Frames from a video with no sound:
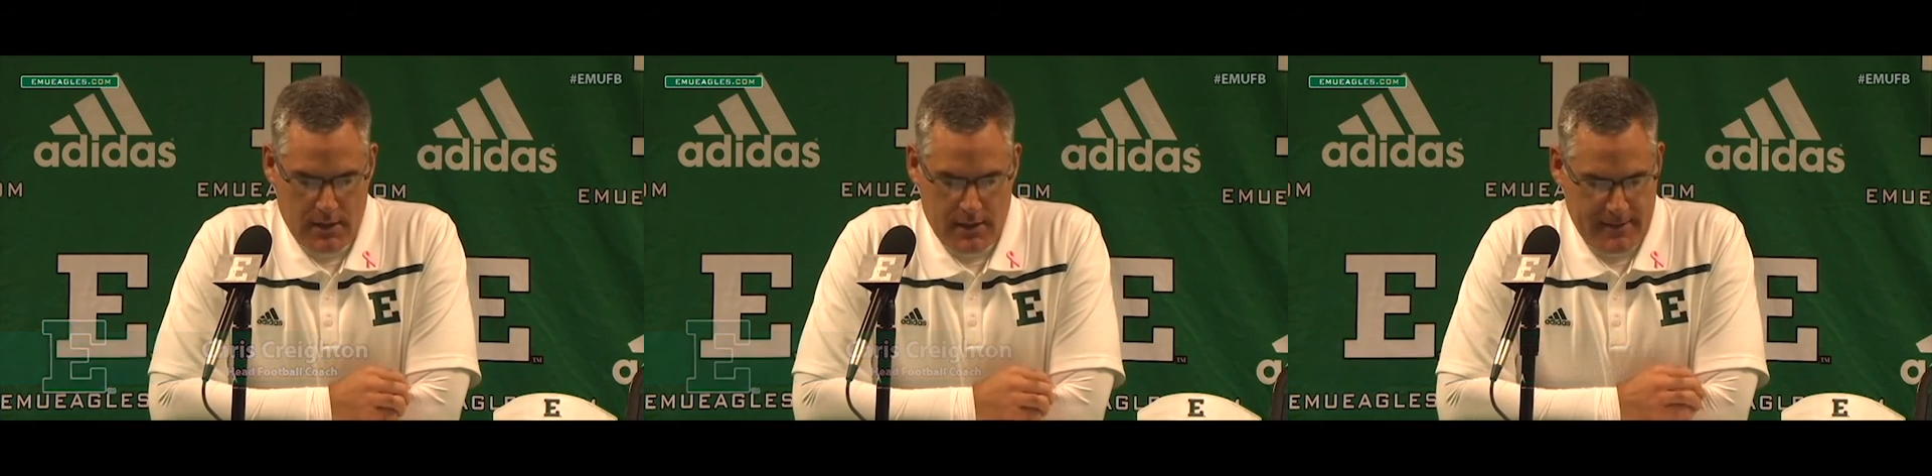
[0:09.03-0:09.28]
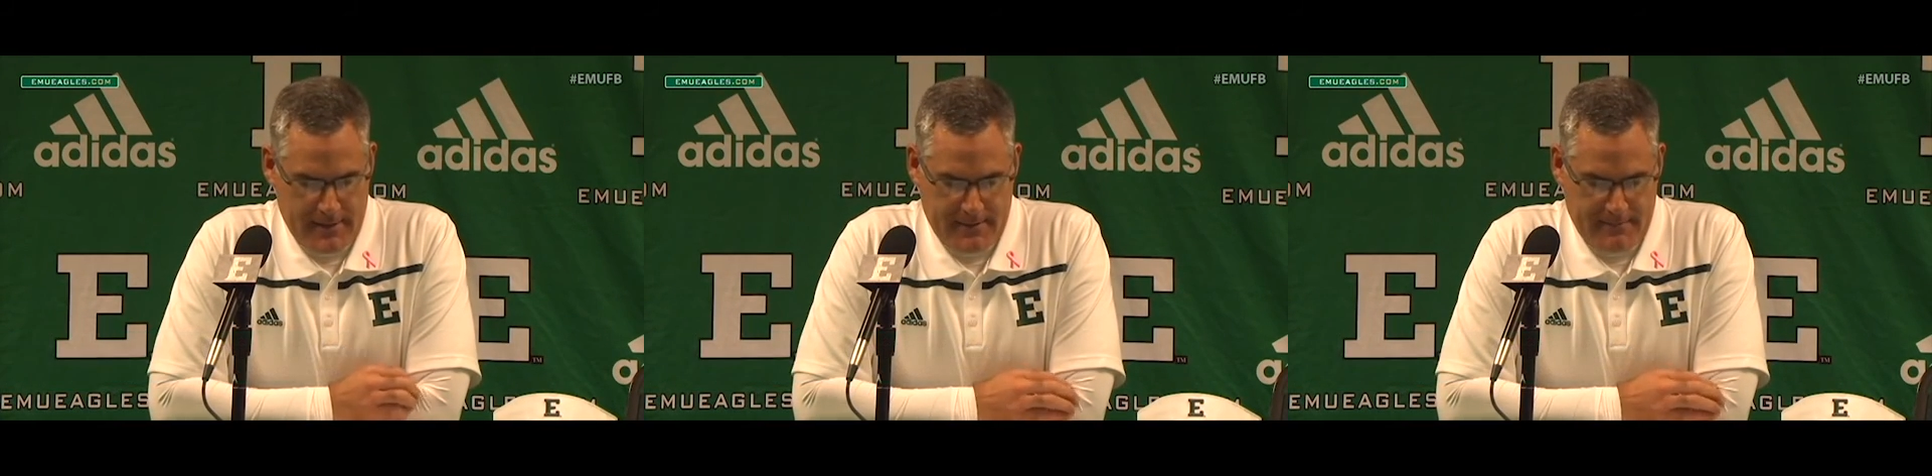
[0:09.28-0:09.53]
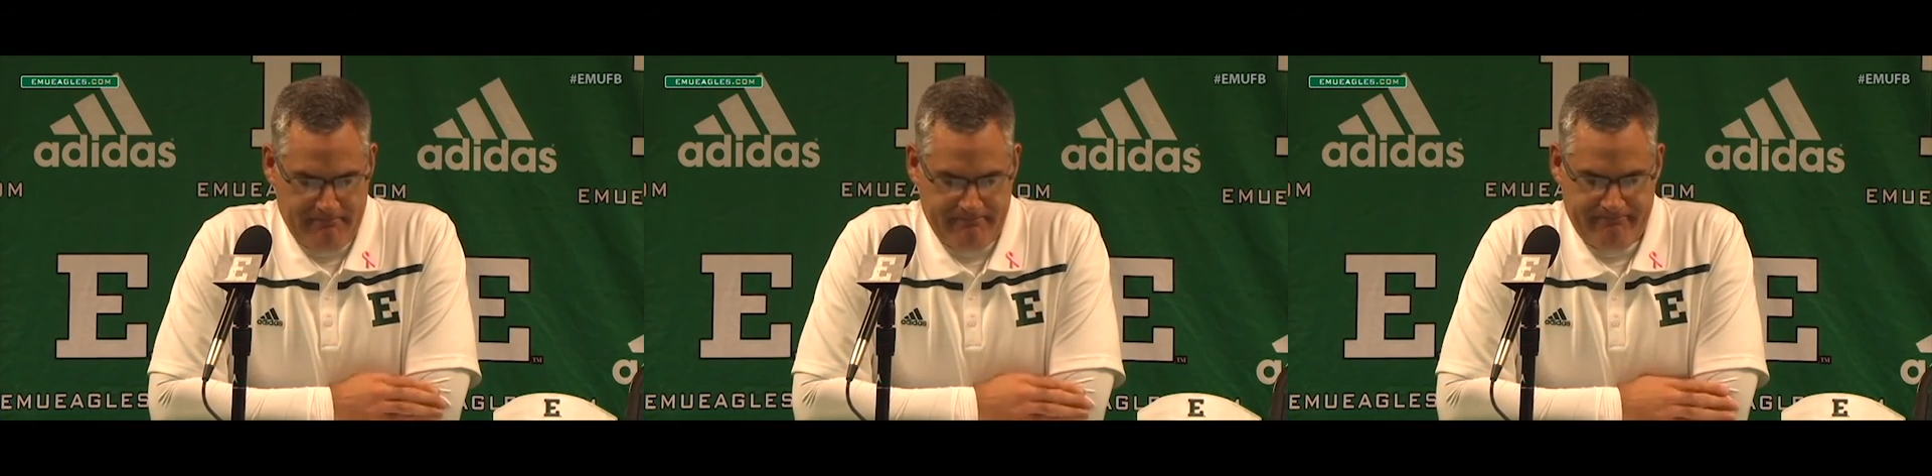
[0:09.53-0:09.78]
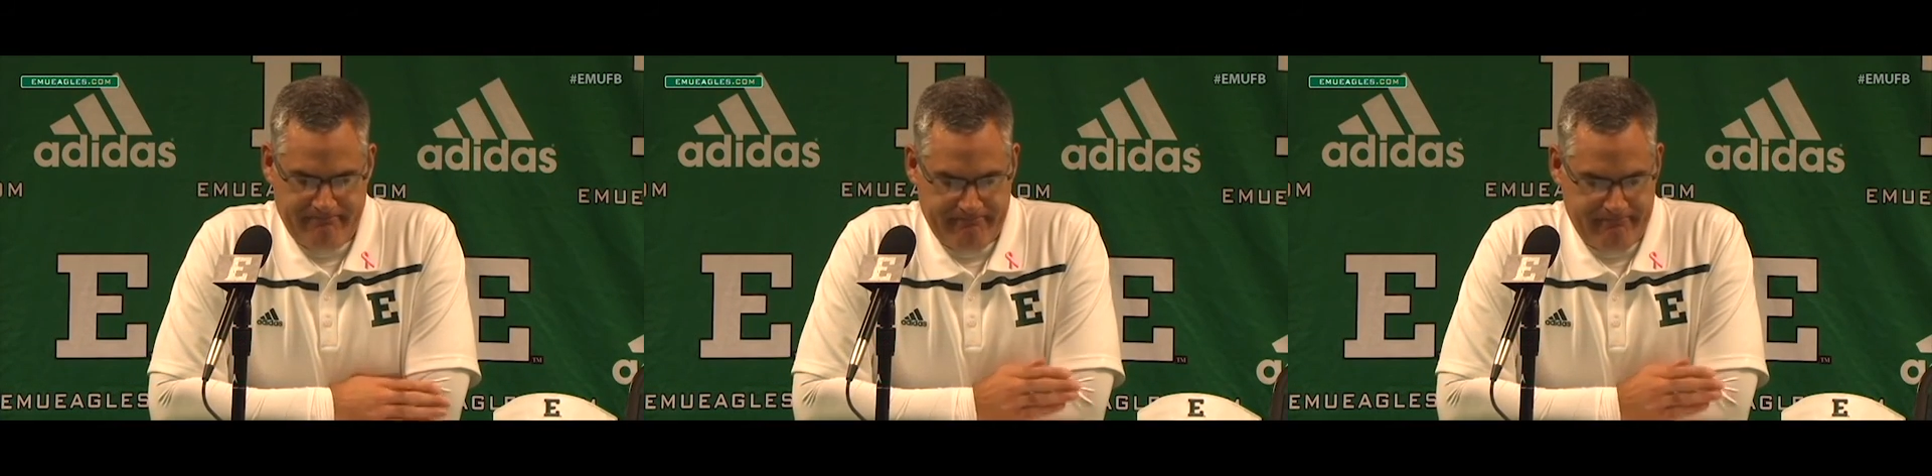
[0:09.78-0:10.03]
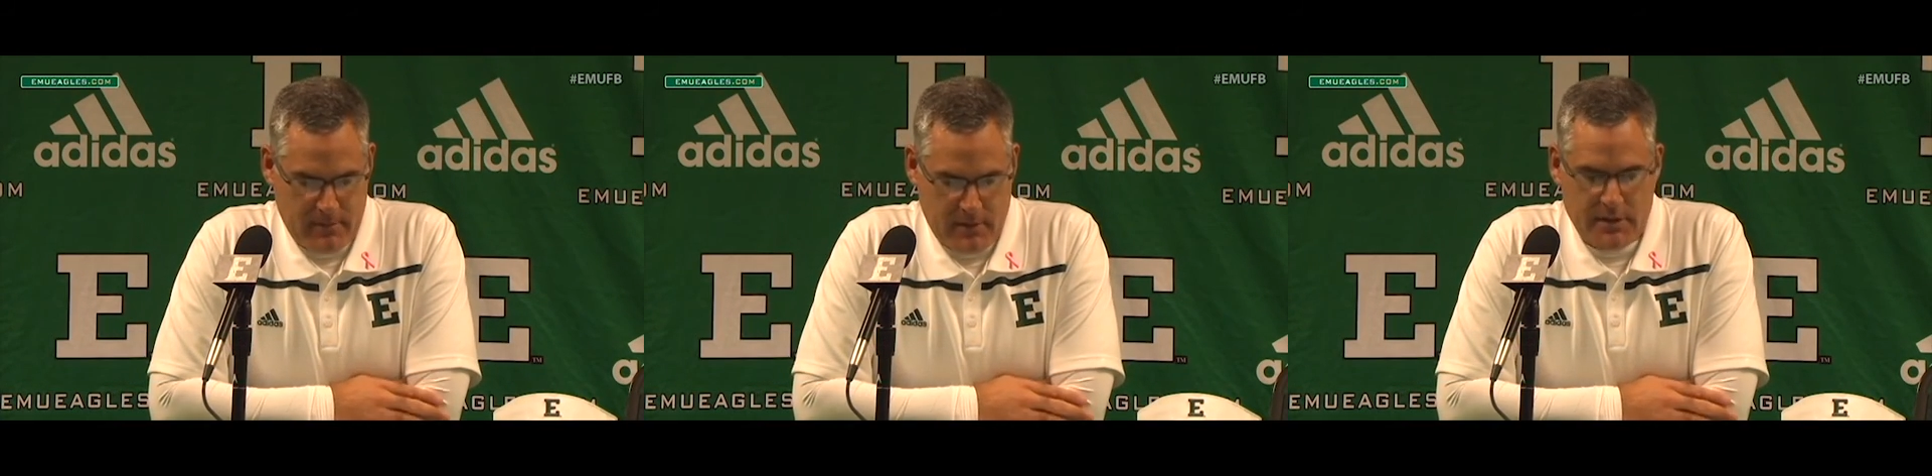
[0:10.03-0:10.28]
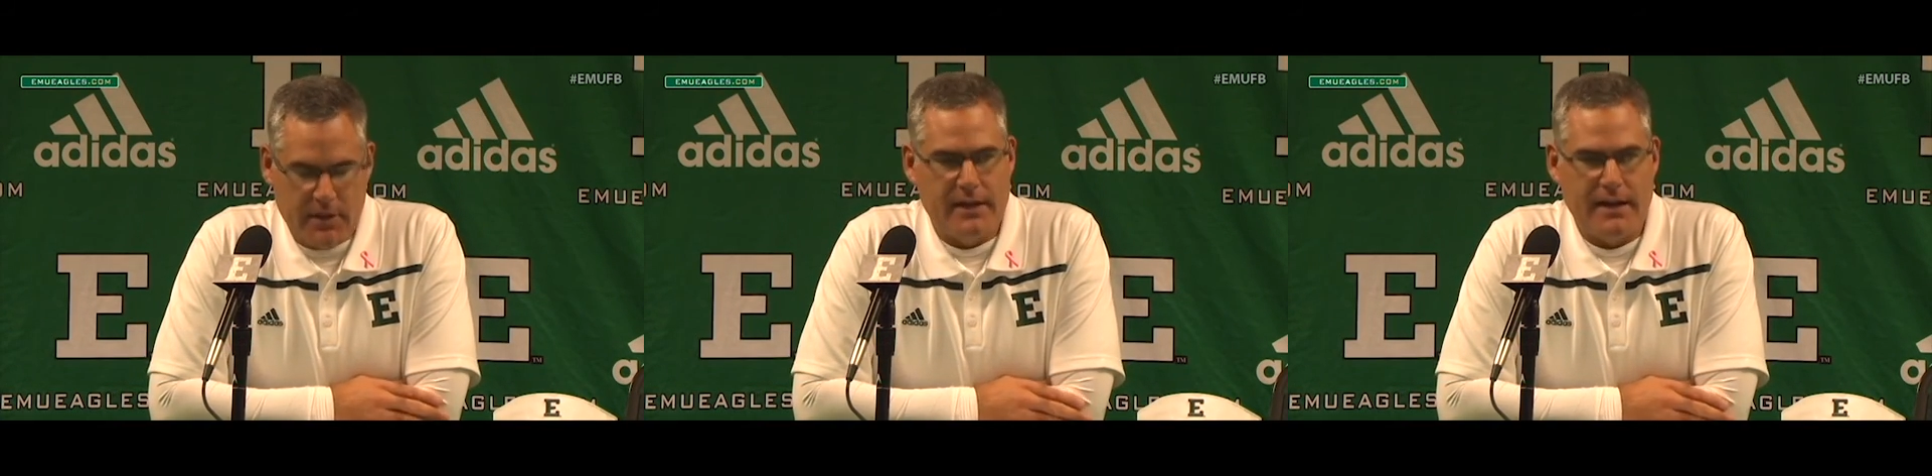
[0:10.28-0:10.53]
Um,
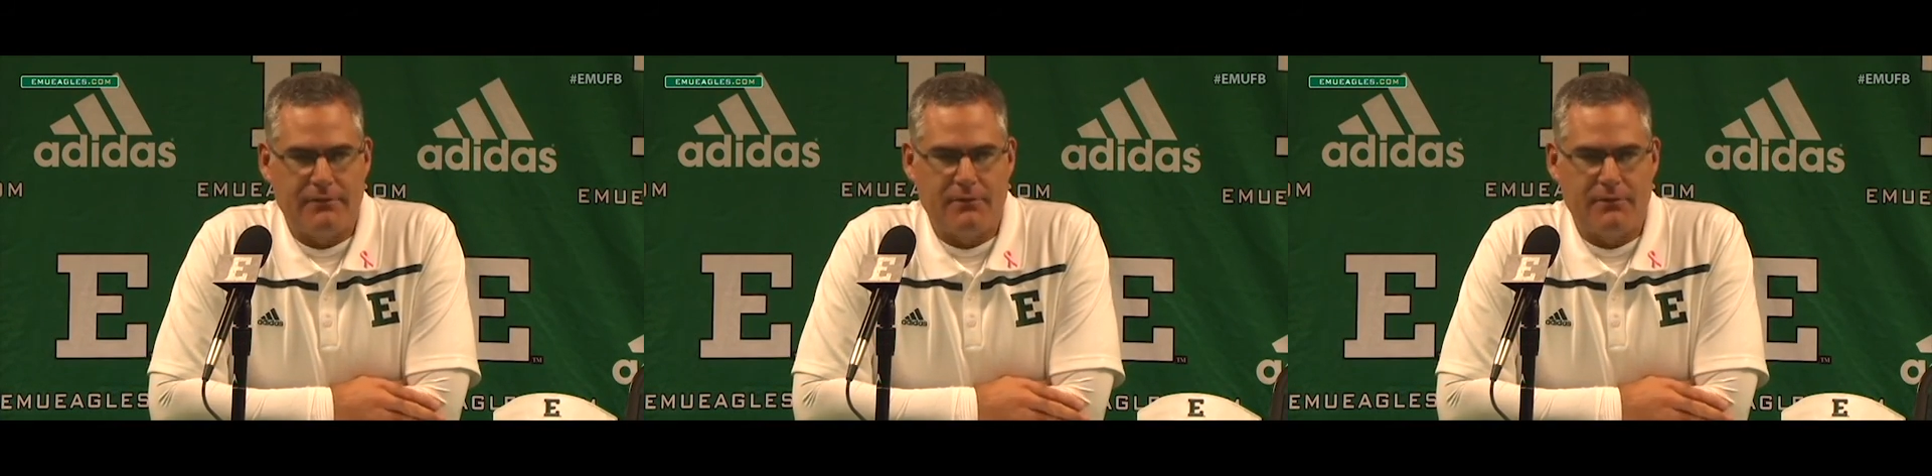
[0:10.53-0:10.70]
didn't have